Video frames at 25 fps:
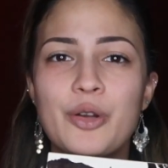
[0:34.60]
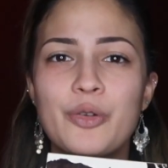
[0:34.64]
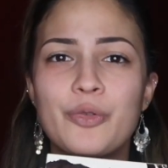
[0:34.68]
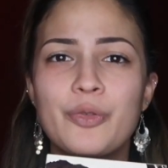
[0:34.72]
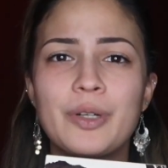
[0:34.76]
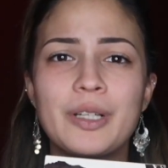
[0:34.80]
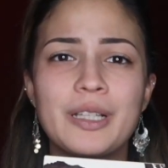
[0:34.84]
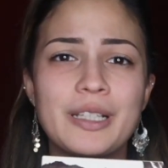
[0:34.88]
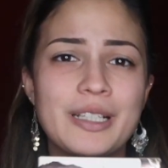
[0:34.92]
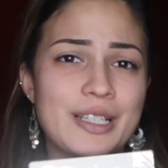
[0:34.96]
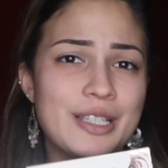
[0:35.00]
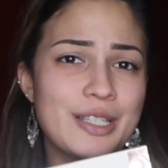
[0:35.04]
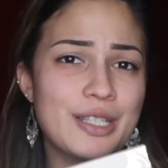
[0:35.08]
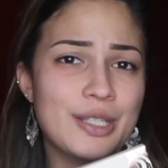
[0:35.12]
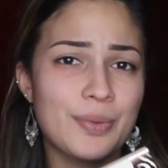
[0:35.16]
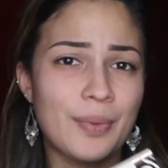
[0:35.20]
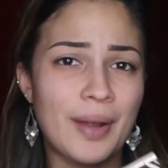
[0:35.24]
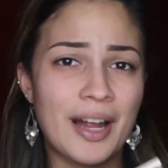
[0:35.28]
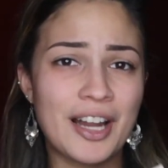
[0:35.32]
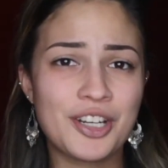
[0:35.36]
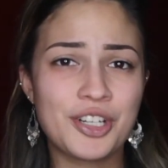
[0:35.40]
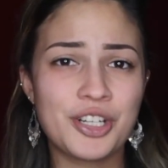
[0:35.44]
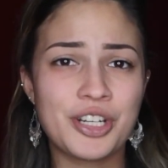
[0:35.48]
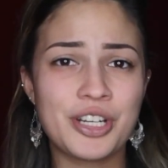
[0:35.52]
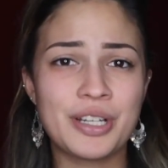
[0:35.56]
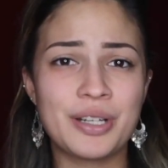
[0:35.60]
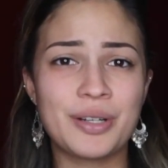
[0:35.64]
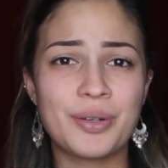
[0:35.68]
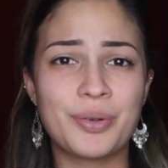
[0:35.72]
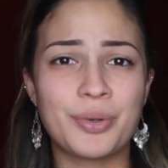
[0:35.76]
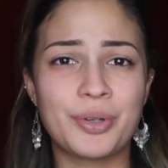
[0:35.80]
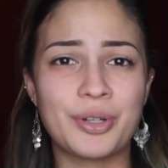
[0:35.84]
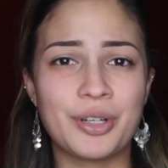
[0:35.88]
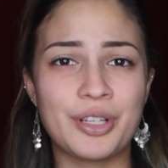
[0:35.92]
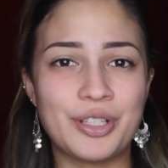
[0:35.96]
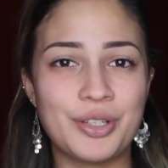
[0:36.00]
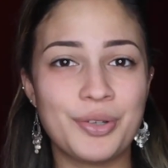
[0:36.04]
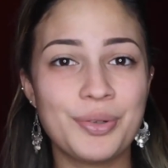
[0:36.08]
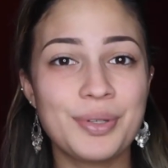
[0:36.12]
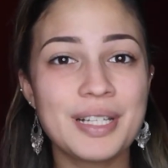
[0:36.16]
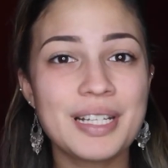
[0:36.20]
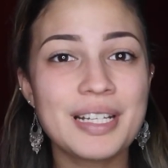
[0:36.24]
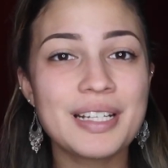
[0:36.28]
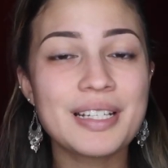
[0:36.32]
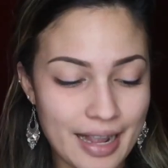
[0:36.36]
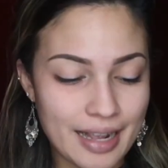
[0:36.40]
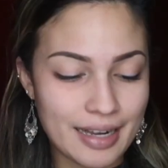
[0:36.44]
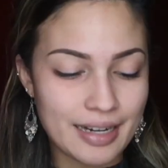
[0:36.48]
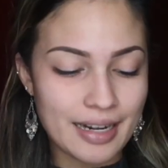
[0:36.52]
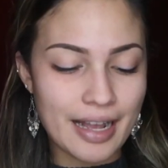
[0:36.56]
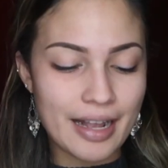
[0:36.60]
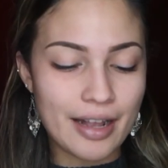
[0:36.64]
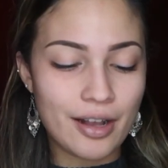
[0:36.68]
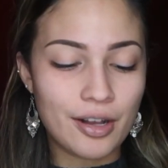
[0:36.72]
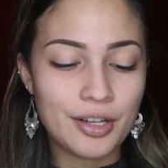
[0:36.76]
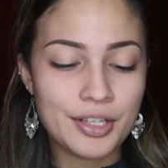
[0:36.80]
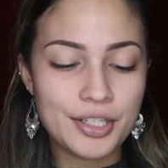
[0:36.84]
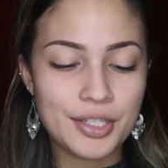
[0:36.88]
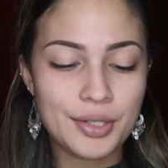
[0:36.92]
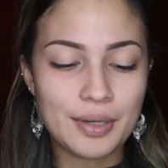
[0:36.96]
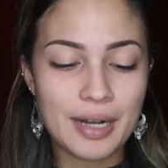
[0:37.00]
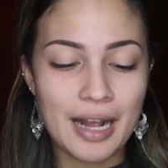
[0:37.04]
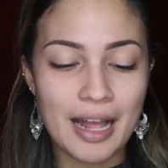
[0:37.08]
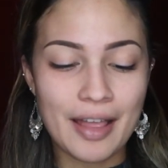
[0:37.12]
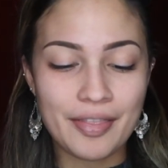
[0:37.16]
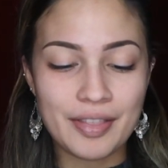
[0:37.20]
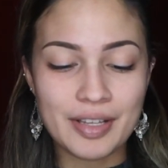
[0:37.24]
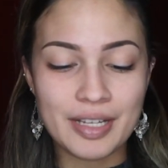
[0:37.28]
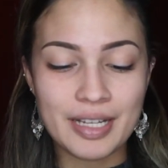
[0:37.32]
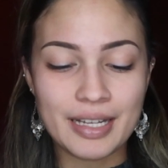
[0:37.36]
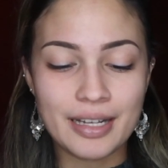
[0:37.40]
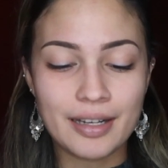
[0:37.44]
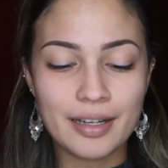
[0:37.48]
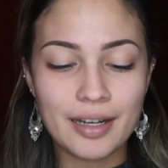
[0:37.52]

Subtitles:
really swatch it or use it. And I also got the